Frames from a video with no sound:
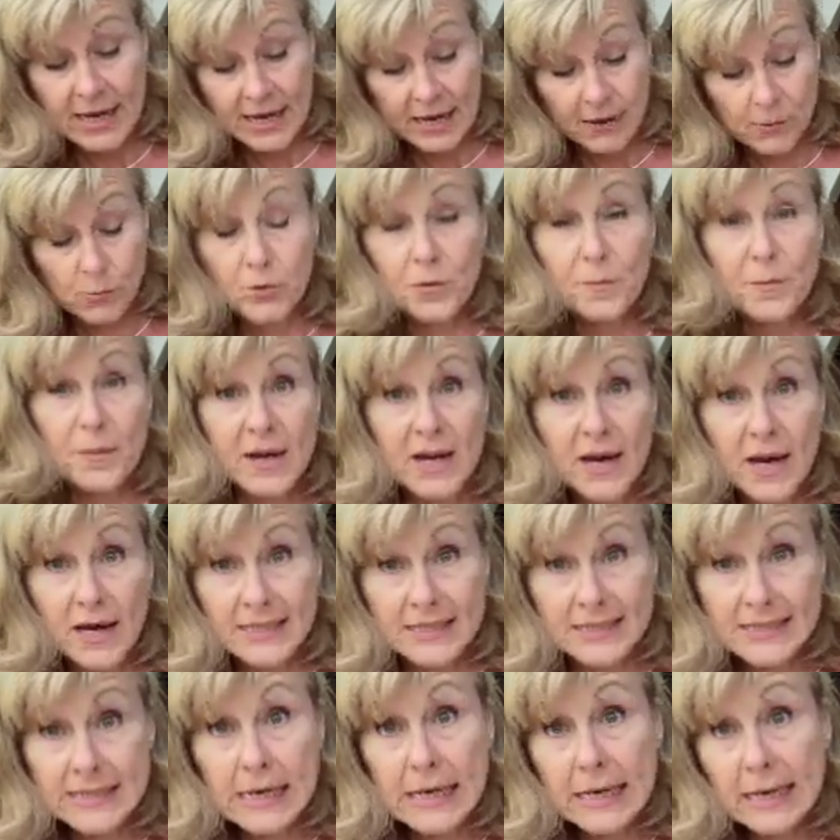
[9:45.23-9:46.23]
it would be
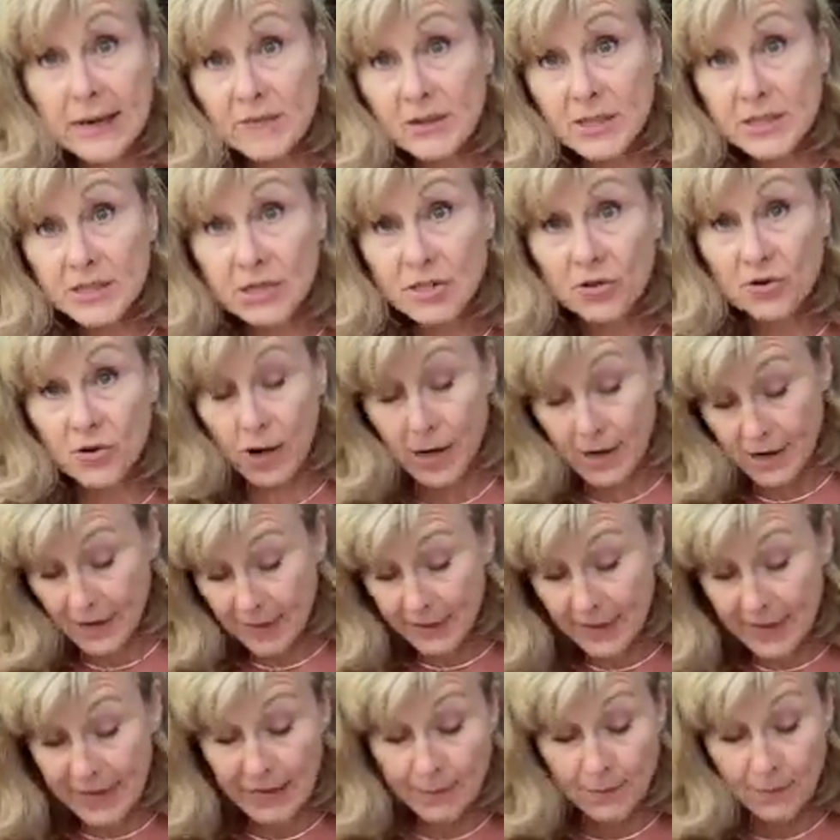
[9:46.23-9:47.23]
nice to leave it to dry
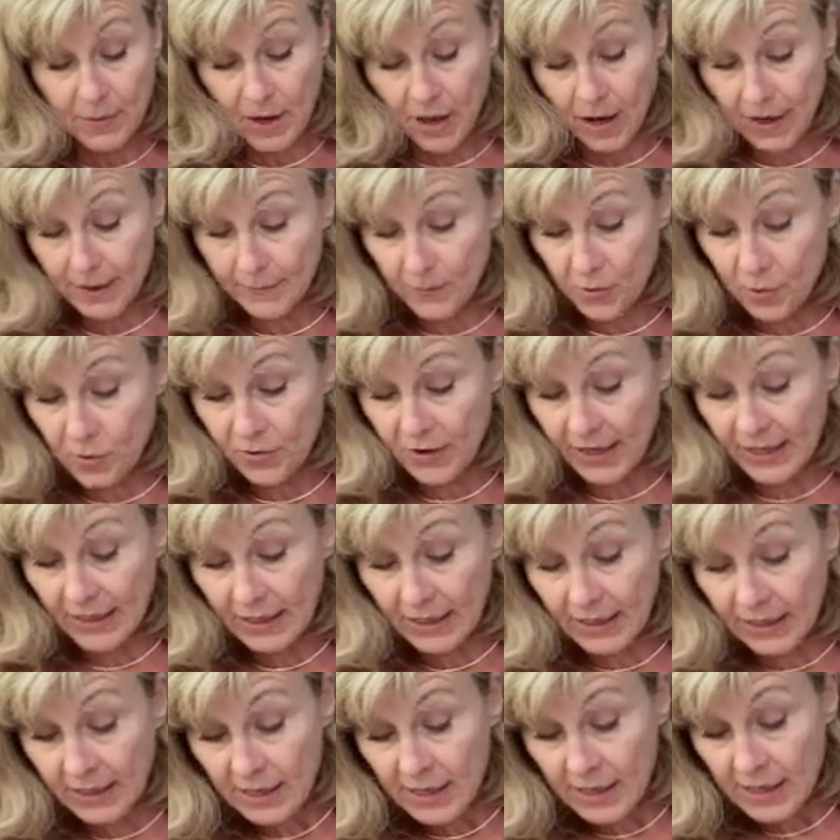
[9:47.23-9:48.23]
and then apply more
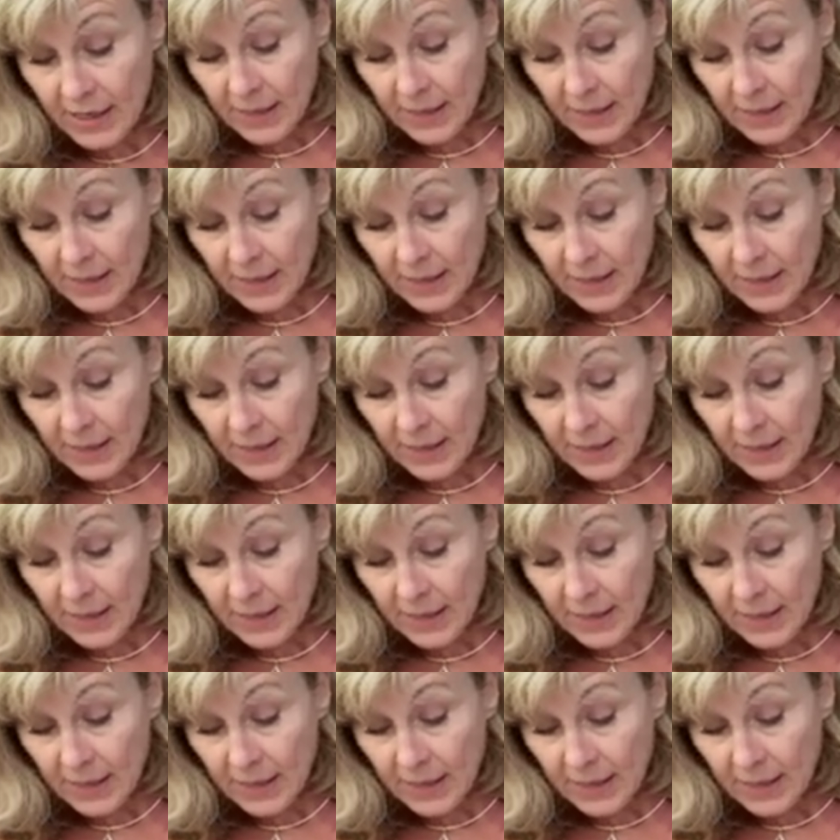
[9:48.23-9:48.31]
ink.